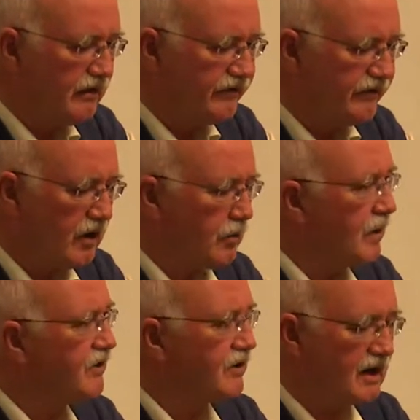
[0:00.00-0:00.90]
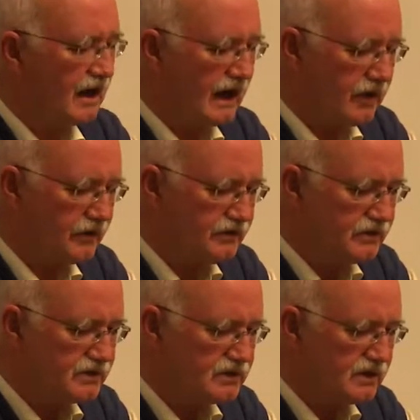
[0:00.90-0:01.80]
fair weather
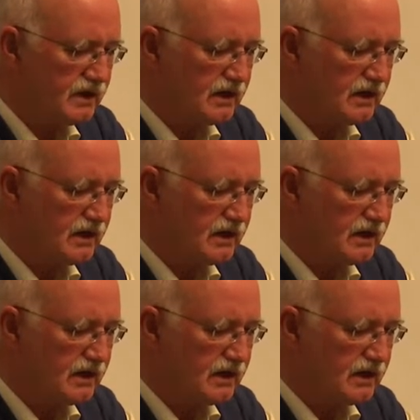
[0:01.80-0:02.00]
clouds,